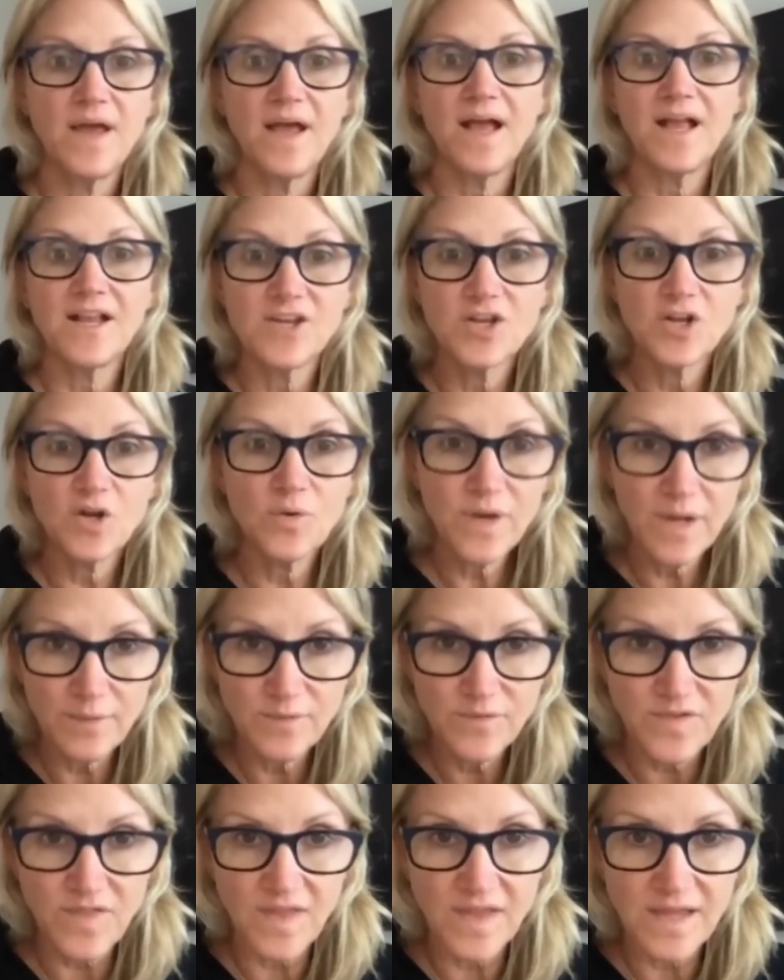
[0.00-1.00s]
And you know what I
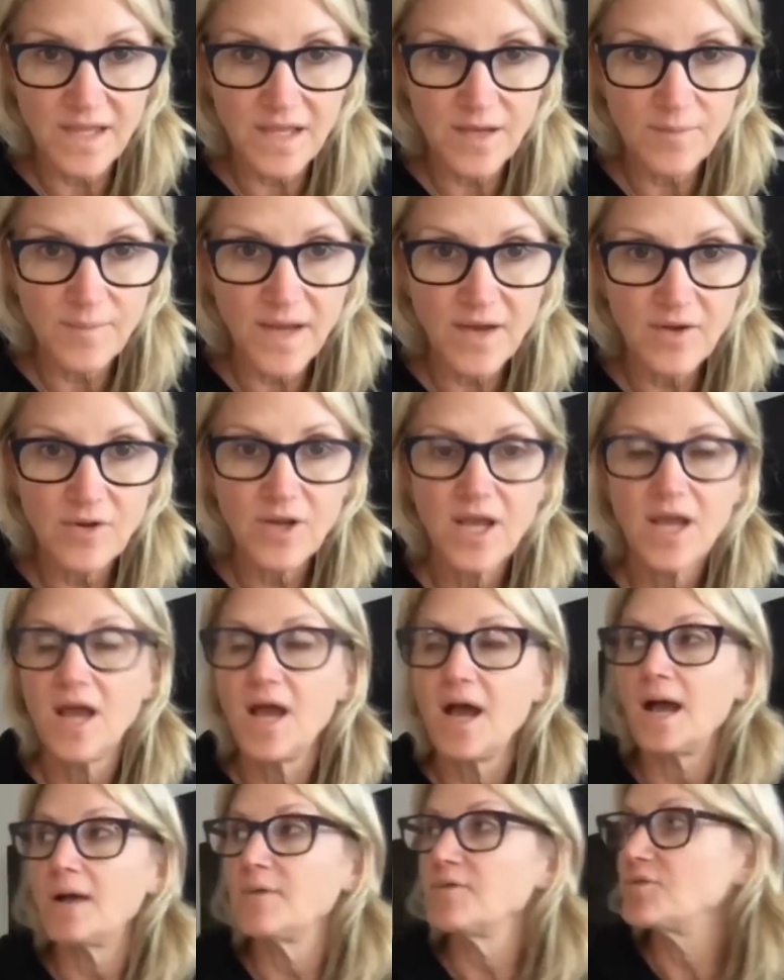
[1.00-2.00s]
was thinking about?
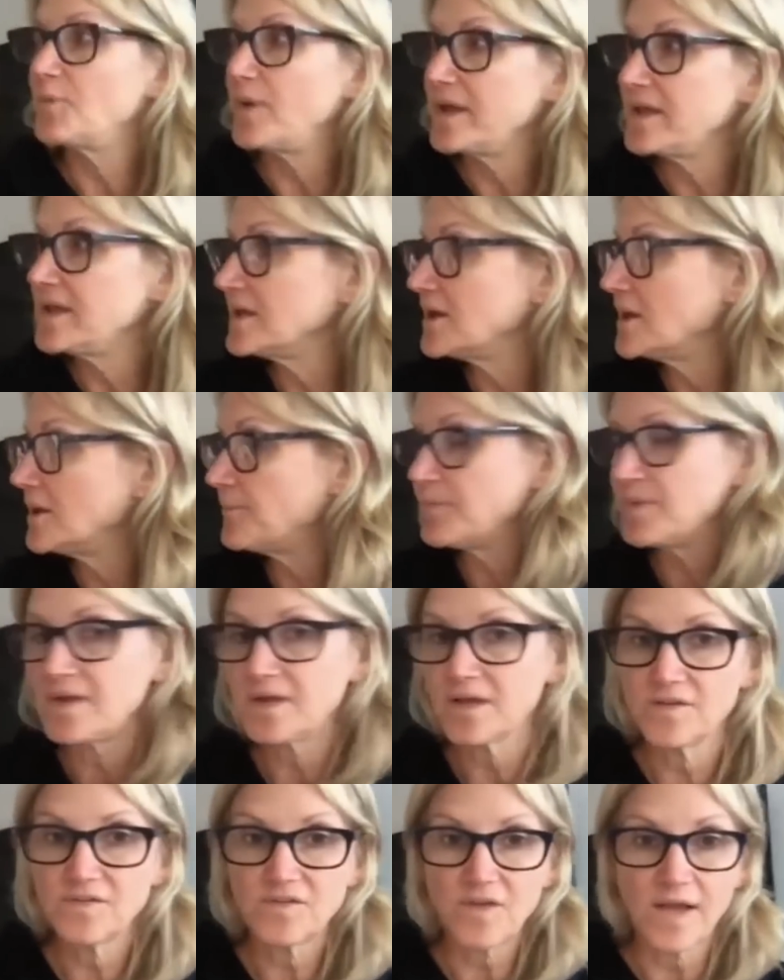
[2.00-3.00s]
I was waking up
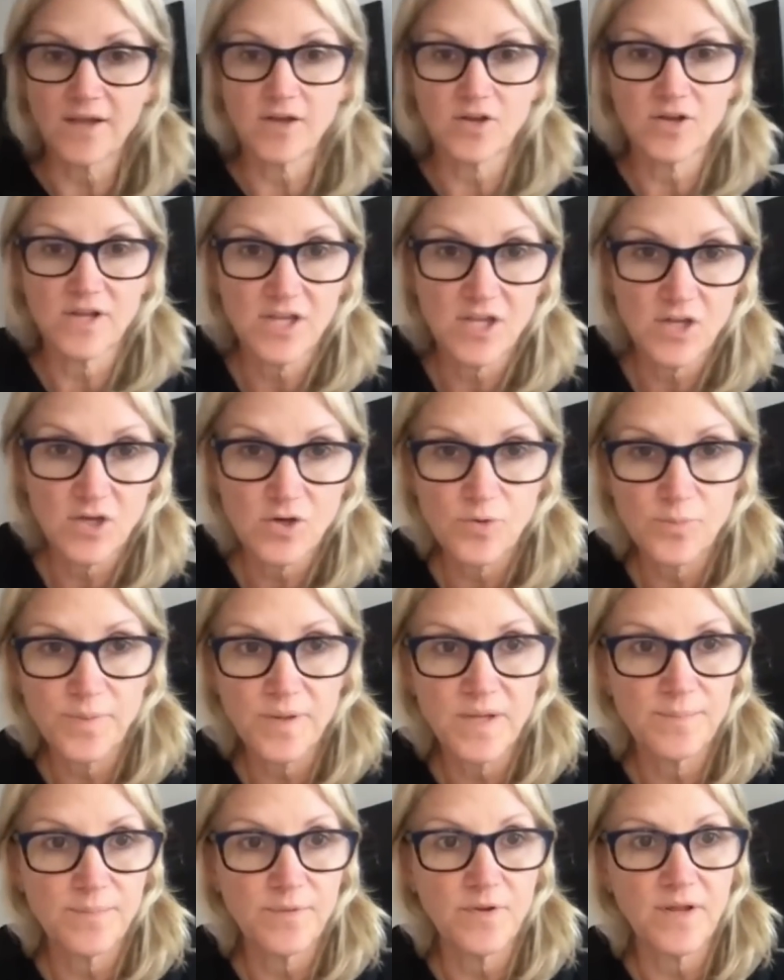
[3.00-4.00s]
because I could hear
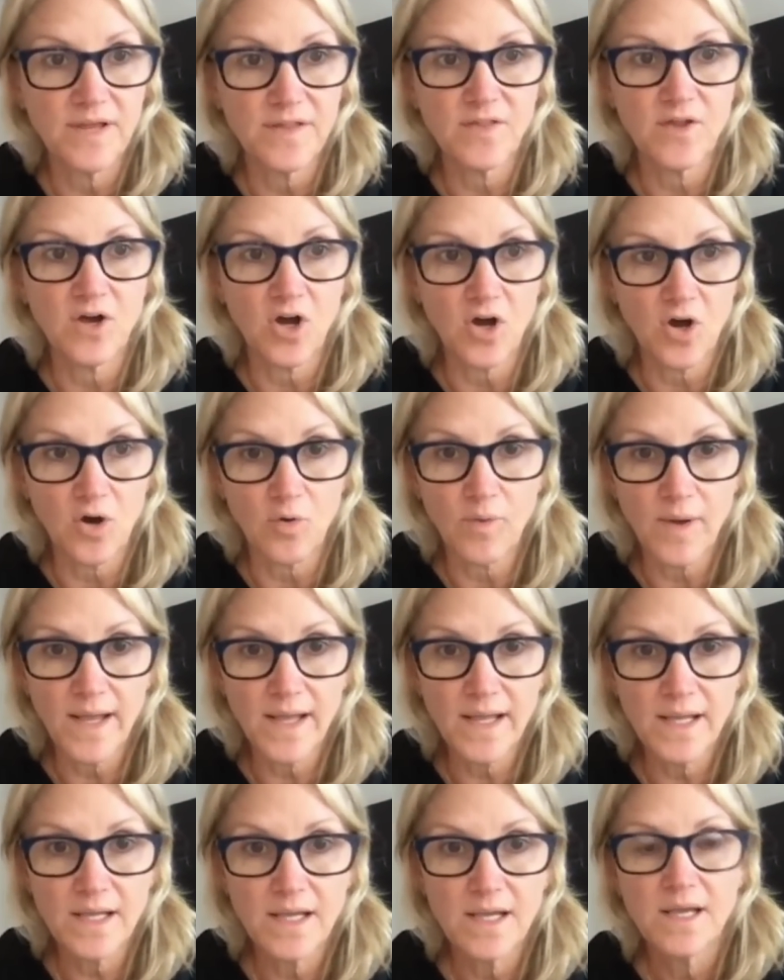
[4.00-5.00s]
people in the
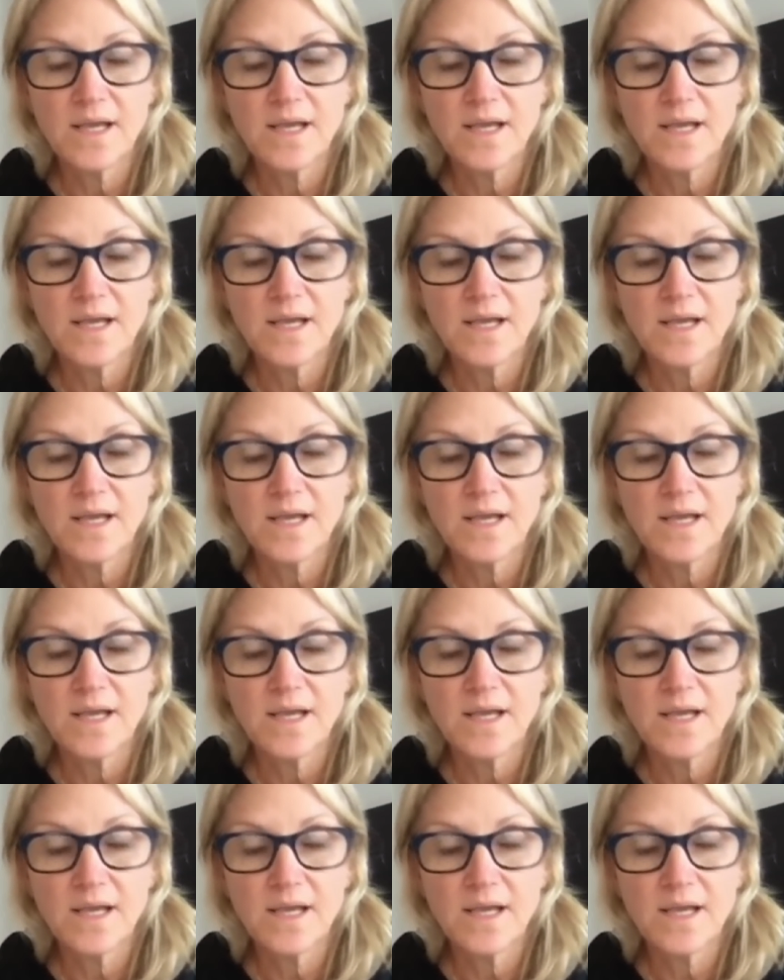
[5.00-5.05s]
hallway